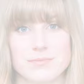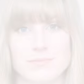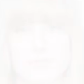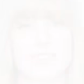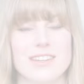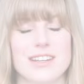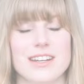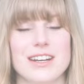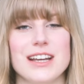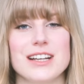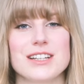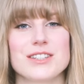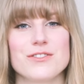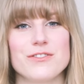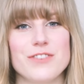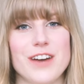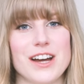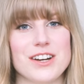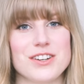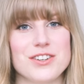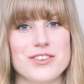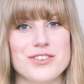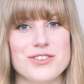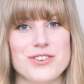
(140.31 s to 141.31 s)
The next
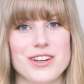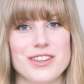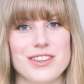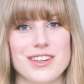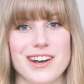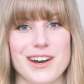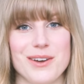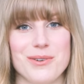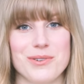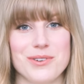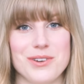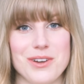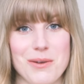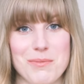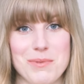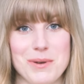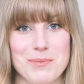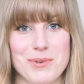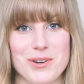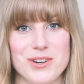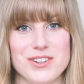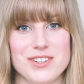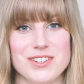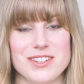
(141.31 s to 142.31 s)
fashion trend that I will not be
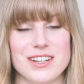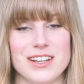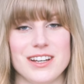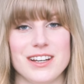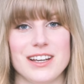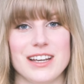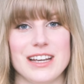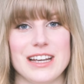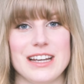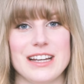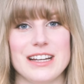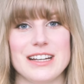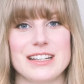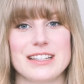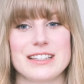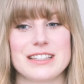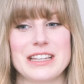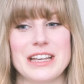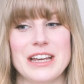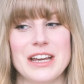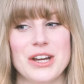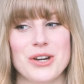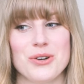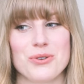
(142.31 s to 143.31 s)
purchasing is
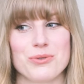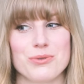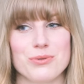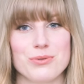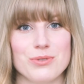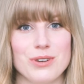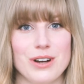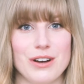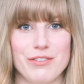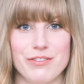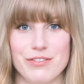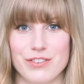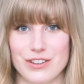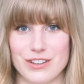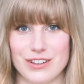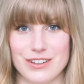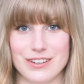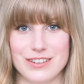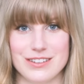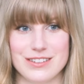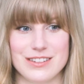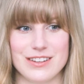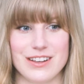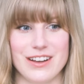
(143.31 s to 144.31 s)

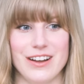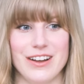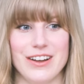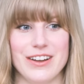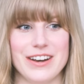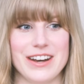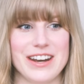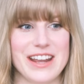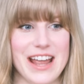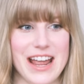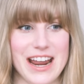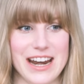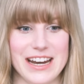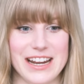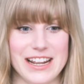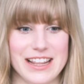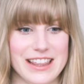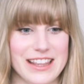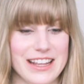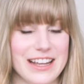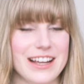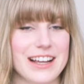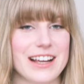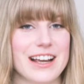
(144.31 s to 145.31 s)
ruffles on
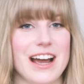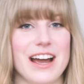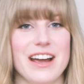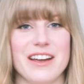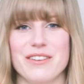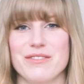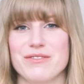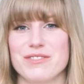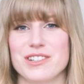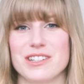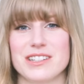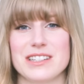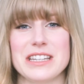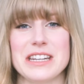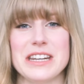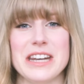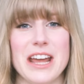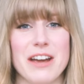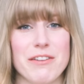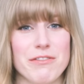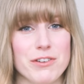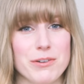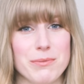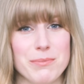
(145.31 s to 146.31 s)
anything. I've just
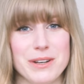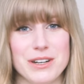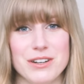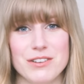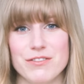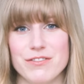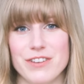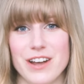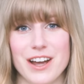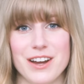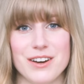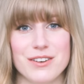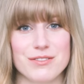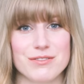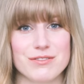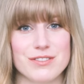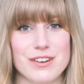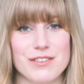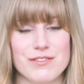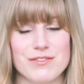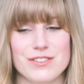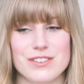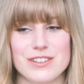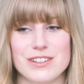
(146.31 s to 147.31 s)
never been a fan of
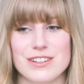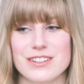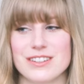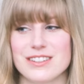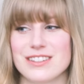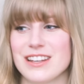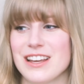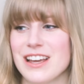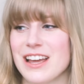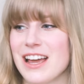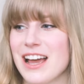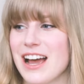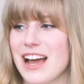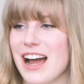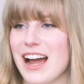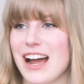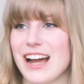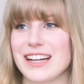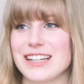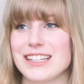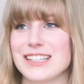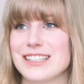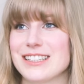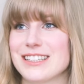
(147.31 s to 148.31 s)
ruffles.
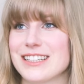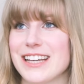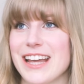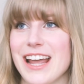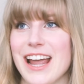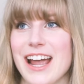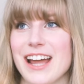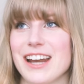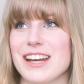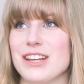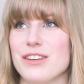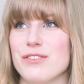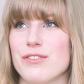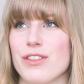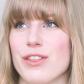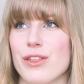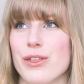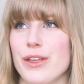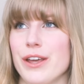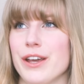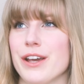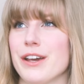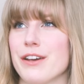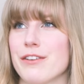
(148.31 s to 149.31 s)
I can't even
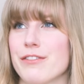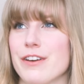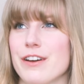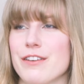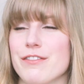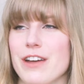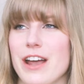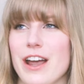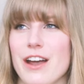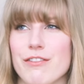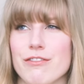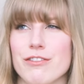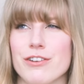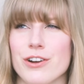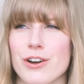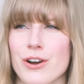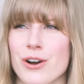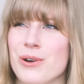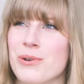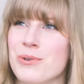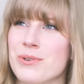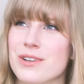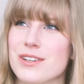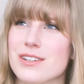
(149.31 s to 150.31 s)
think if I've ever
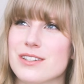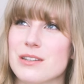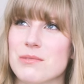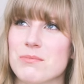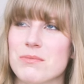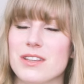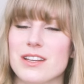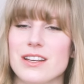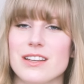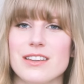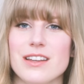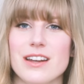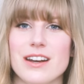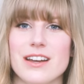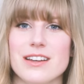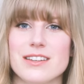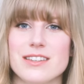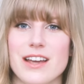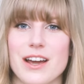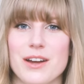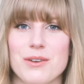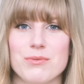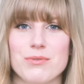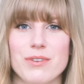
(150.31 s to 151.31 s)
owned something that has
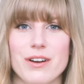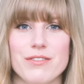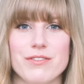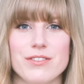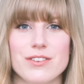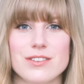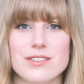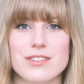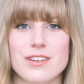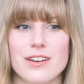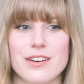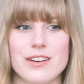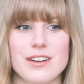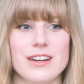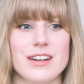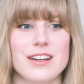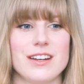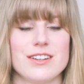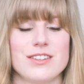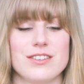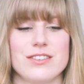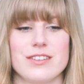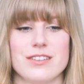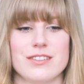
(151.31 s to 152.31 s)
had ruffles on it.
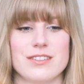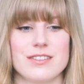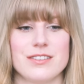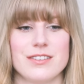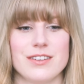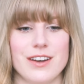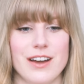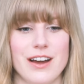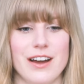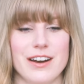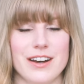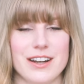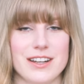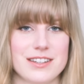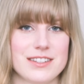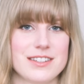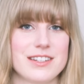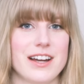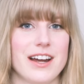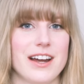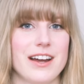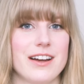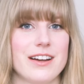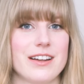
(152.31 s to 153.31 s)
It's just not a
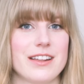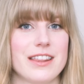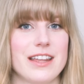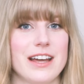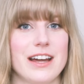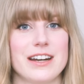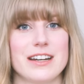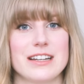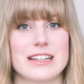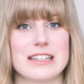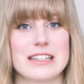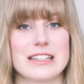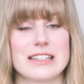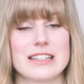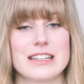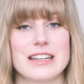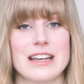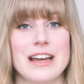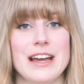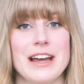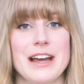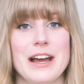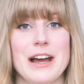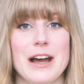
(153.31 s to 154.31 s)
style that is
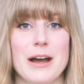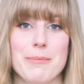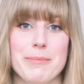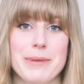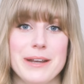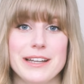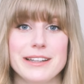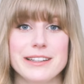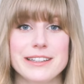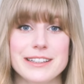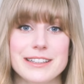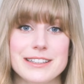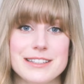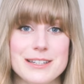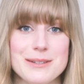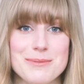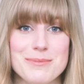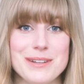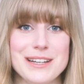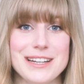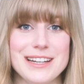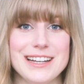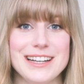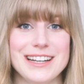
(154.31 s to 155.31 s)
appealing to
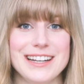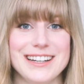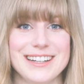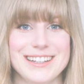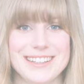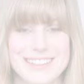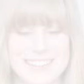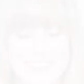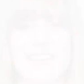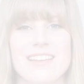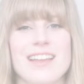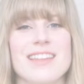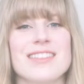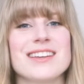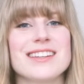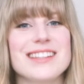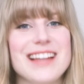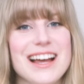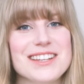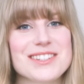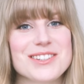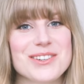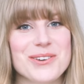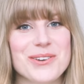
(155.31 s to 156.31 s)
me. And the
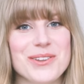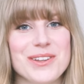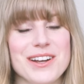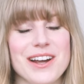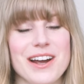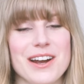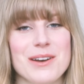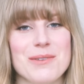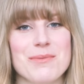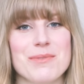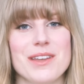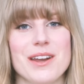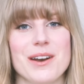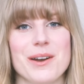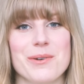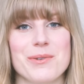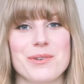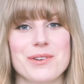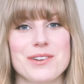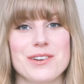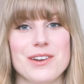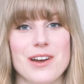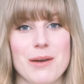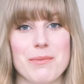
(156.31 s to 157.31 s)
last clothing item that I
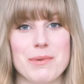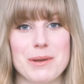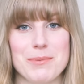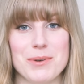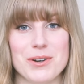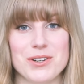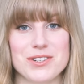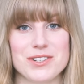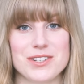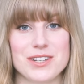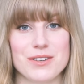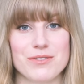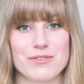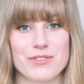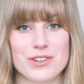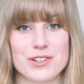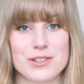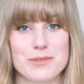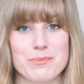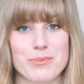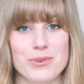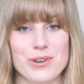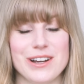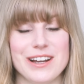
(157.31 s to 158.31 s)
will not be purchasing for
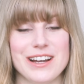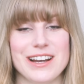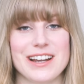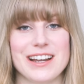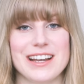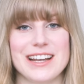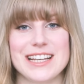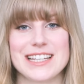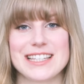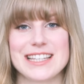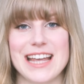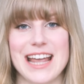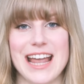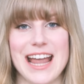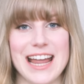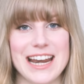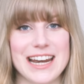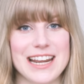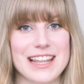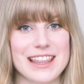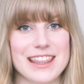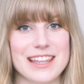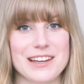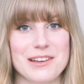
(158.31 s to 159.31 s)
spring is
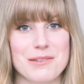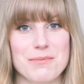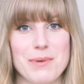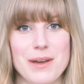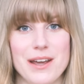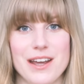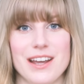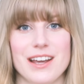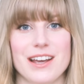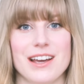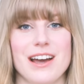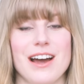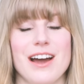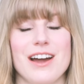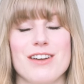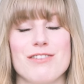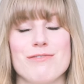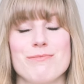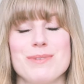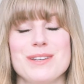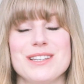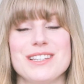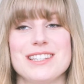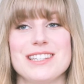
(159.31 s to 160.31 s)
anything pink.
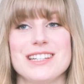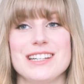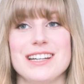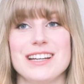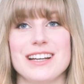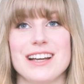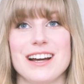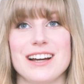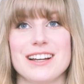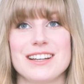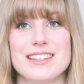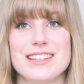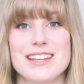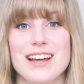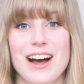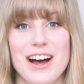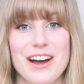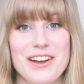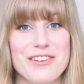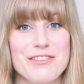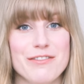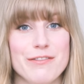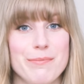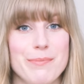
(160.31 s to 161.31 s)
I've been seeing a
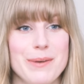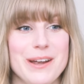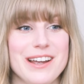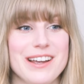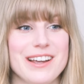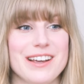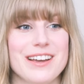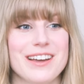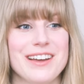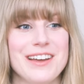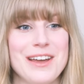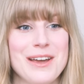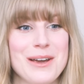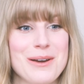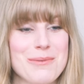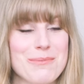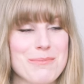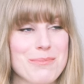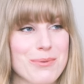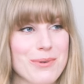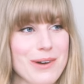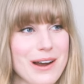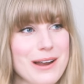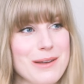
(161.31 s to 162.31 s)
ton of pink,
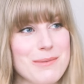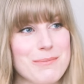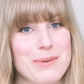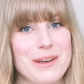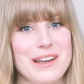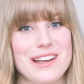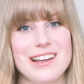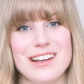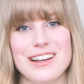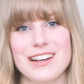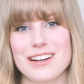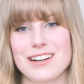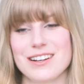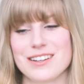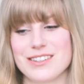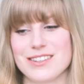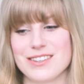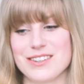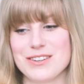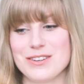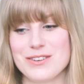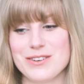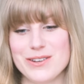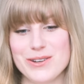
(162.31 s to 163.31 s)
bright
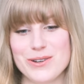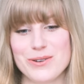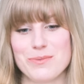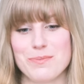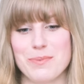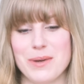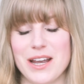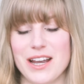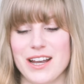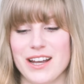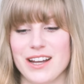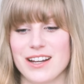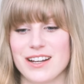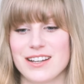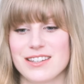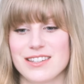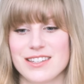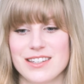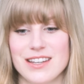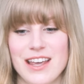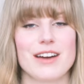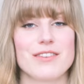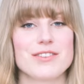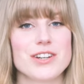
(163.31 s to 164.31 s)
pinks, nude
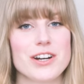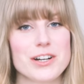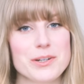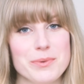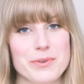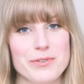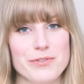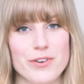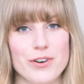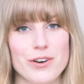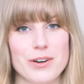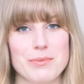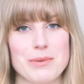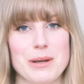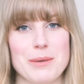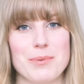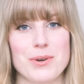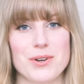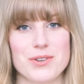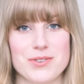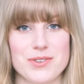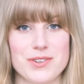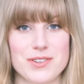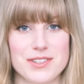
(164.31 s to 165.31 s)
pinks. I've talked before in my
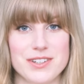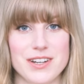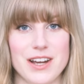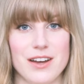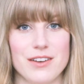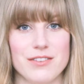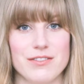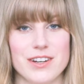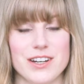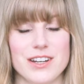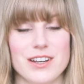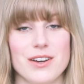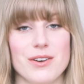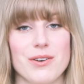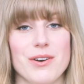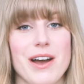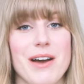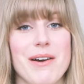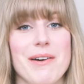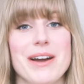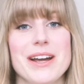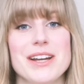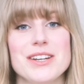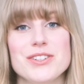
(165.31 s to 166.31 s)
personal style video
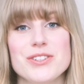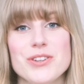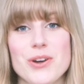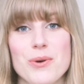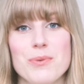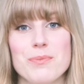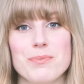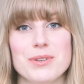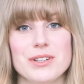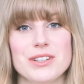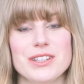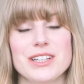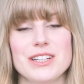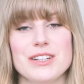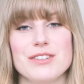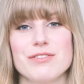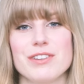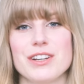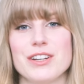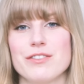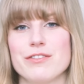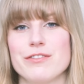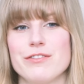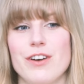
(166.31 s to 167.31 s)
how I don't believe
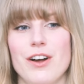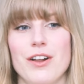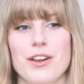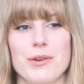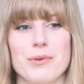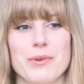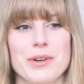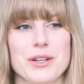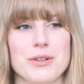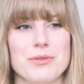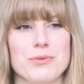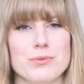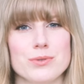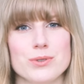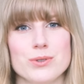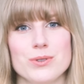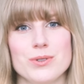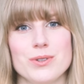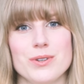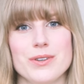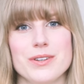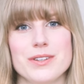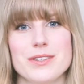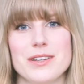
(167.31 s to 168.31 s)
in following
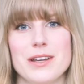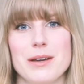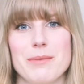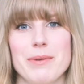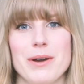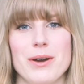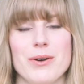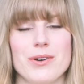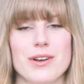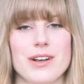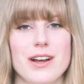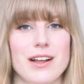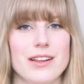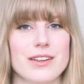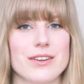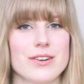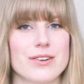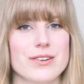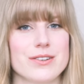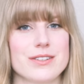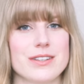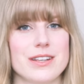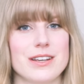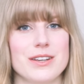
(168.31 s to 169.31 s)
rules about
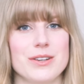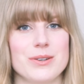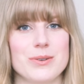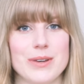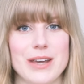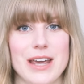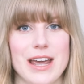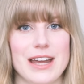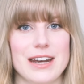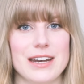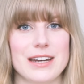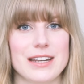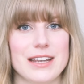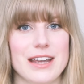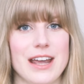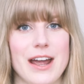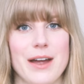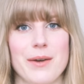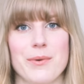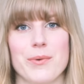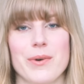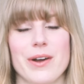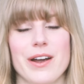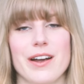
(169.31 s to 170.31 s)
colors that you can and
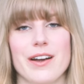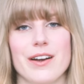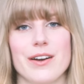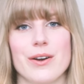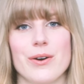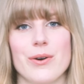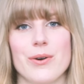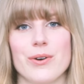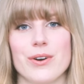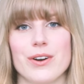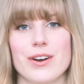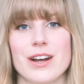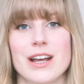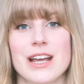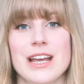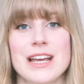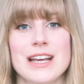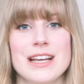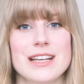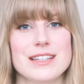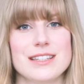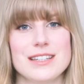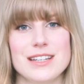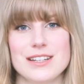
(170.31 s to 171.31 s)
can't wear or
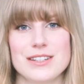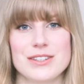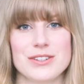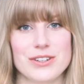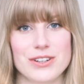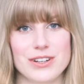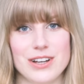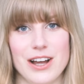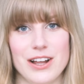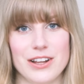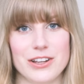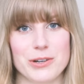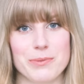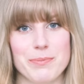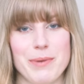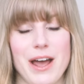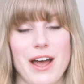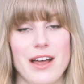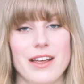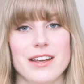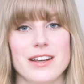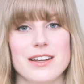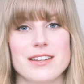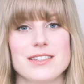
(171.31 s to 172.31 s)
seasonal color
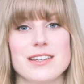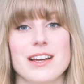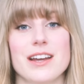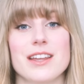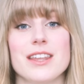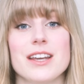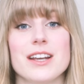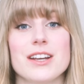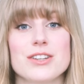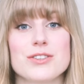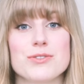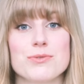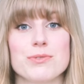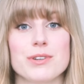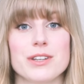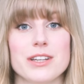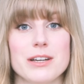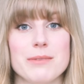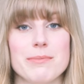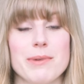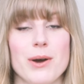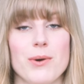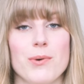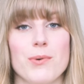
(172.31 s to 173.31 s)
palettes. I think it's
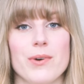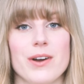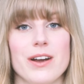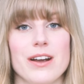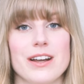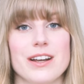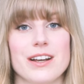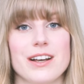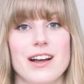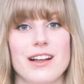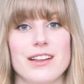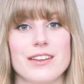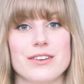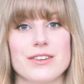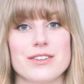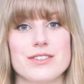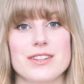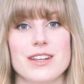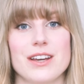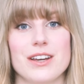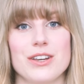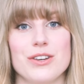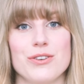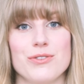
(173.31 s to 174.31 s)
really about wearing colors
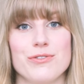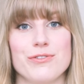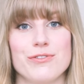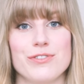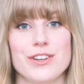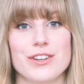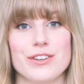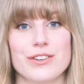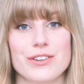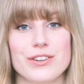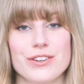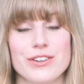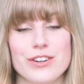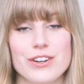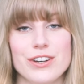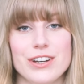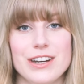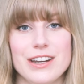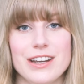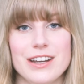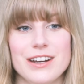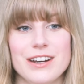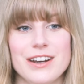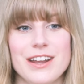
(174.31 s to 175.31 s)
that you feel good
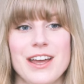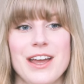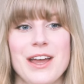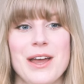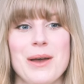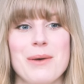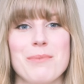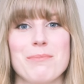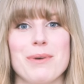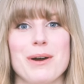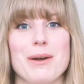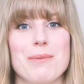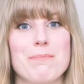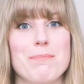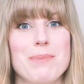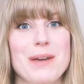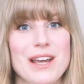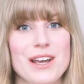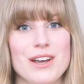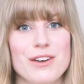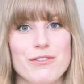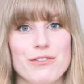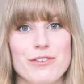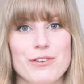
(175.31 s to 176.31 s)
in, but
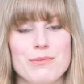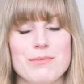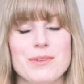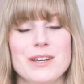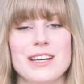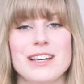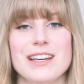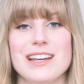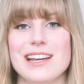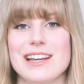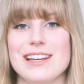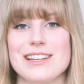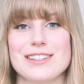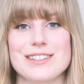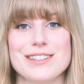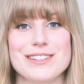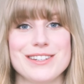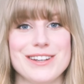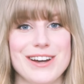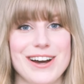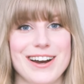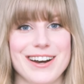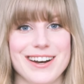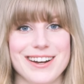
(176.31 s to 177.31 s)
pink for me is
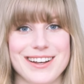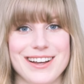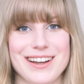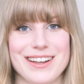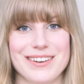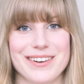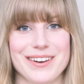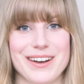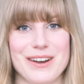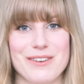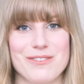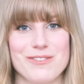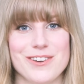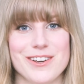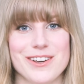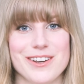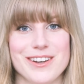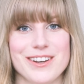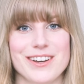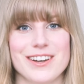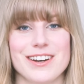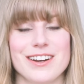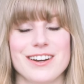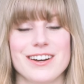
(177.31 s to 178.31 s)
not a color I feel
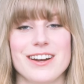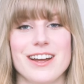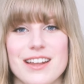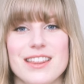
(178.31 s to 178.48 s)
good in.